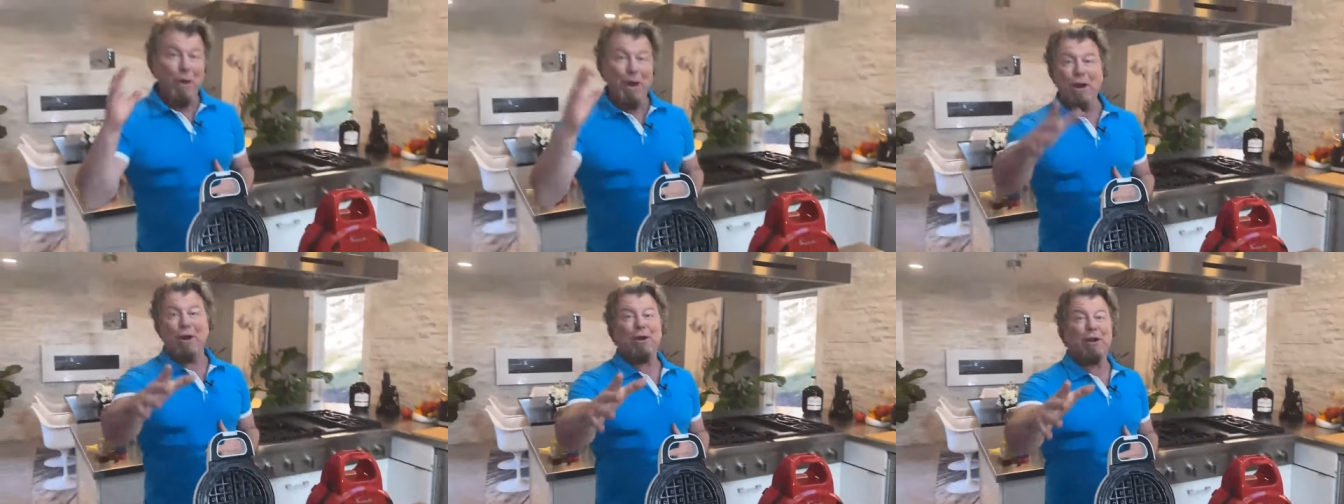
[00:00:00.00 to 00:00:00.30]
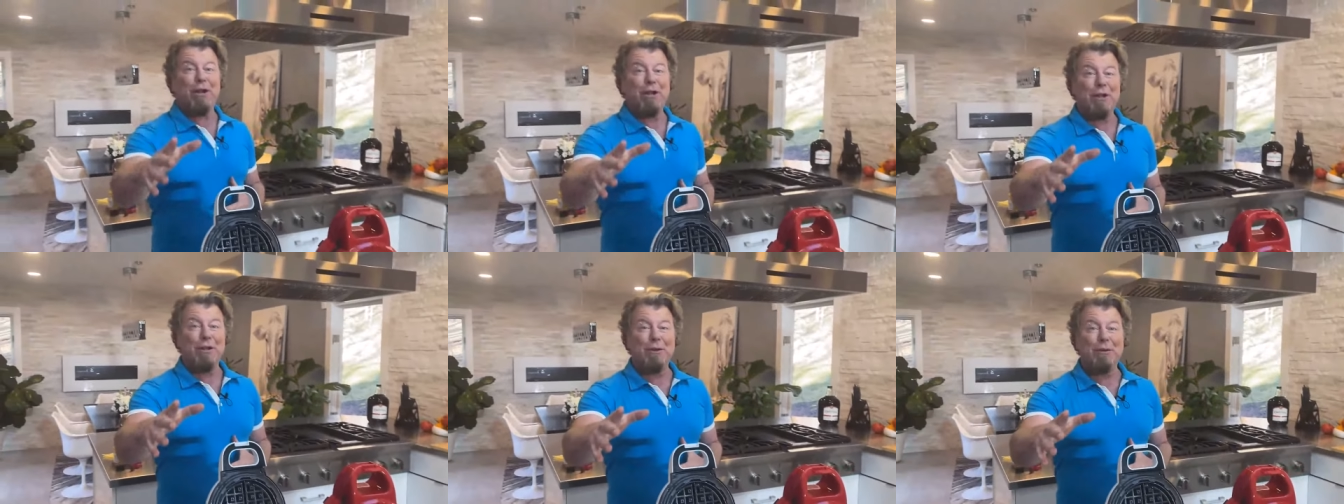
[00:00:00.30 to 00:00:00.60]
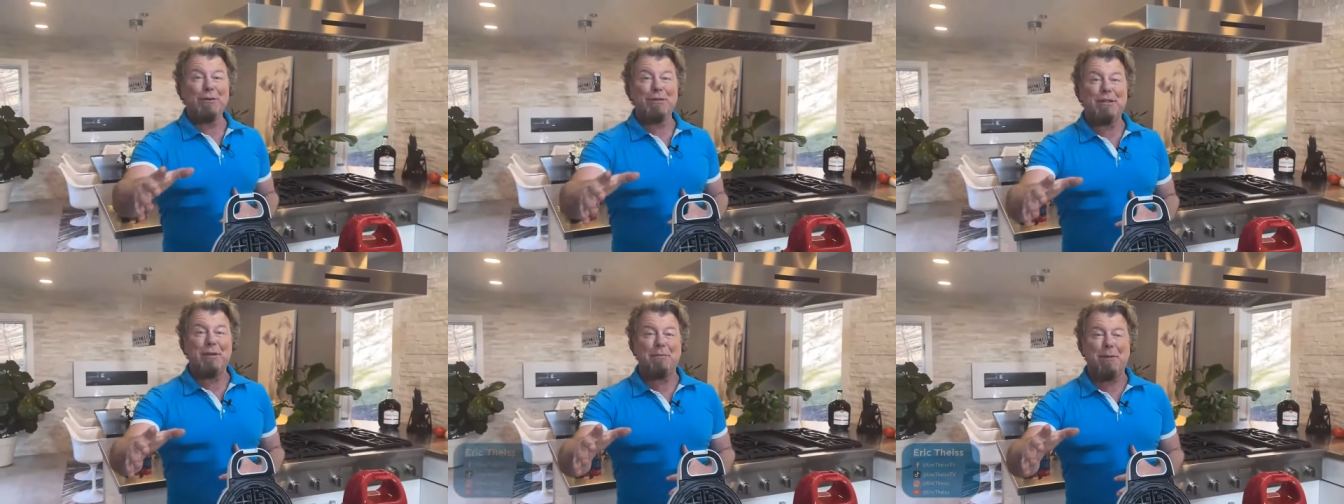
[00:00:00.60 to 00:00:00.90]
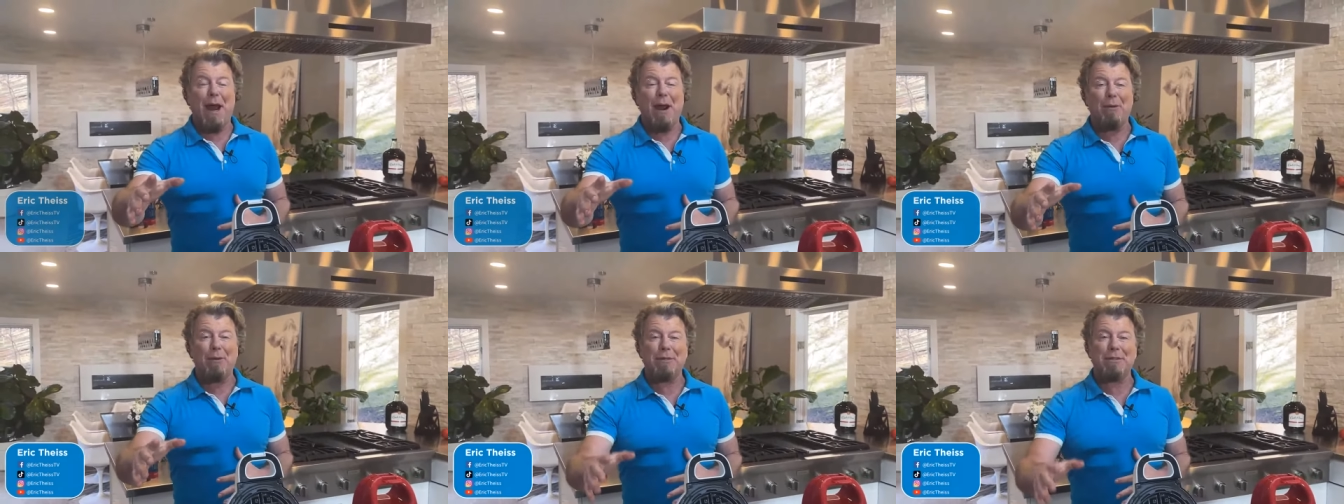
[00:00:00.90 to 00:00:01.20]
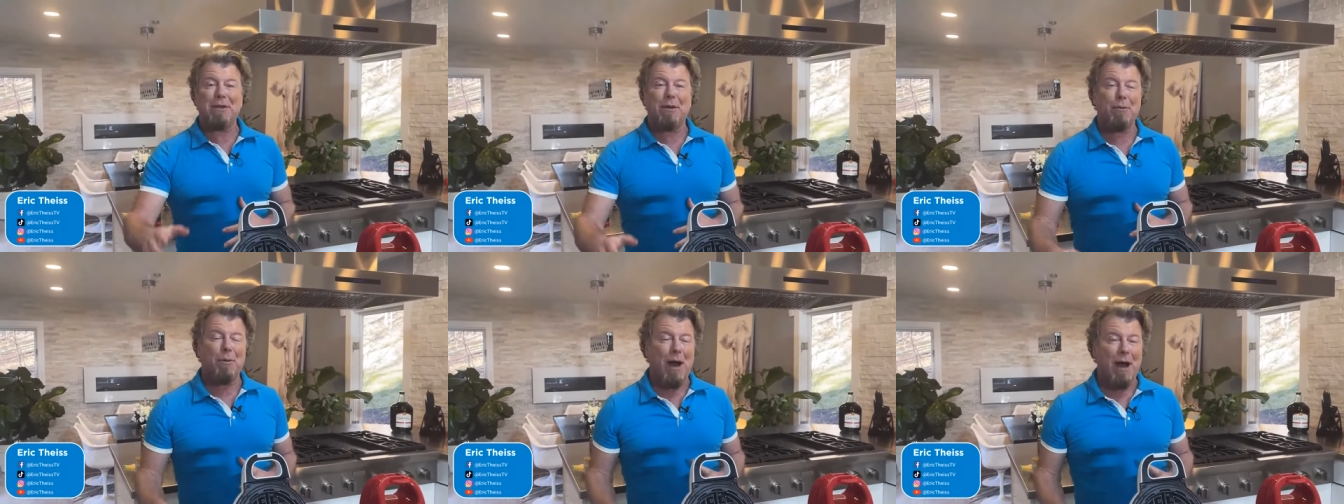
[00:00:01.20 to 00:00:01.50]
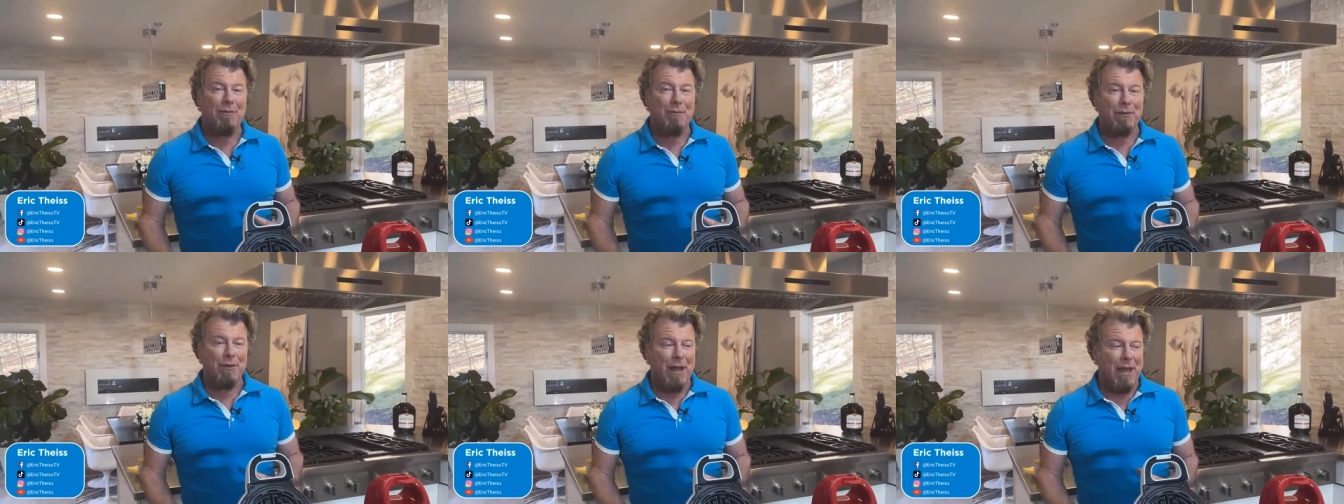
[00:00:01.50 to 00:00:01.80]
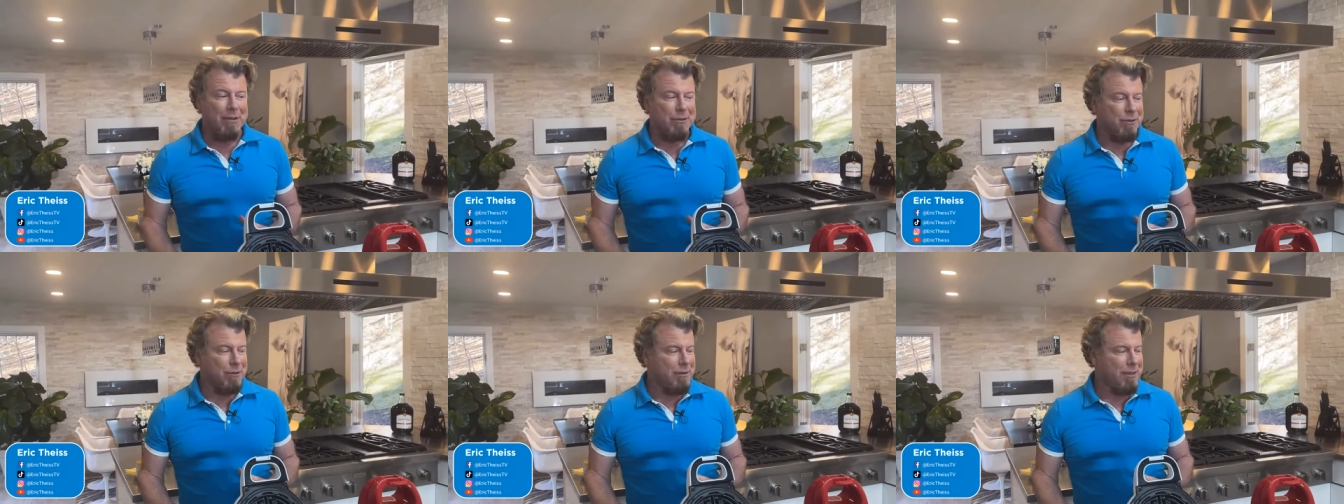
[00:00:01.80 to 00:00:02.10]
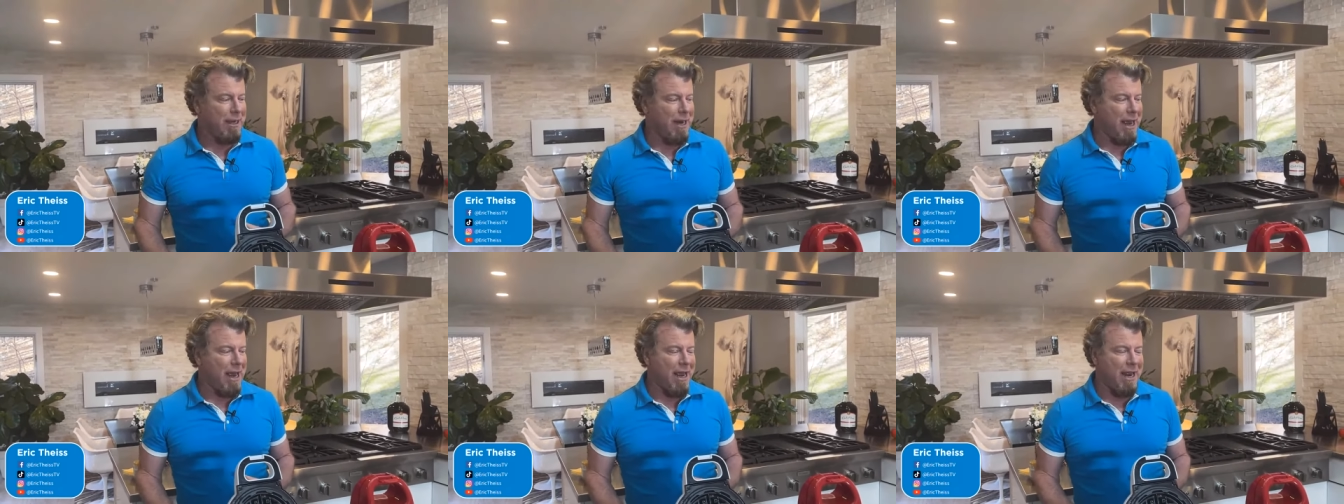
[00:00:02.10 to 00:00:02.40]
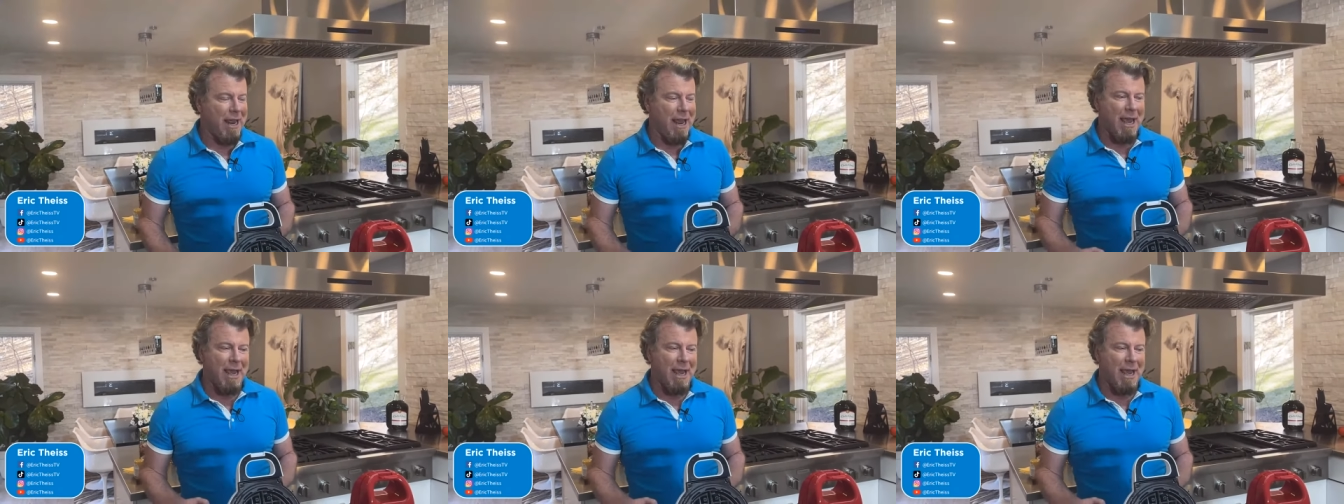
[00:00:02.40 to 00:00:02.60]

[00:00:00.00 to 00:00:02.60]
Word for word: We are going to use the PowerXL Wafflizer today.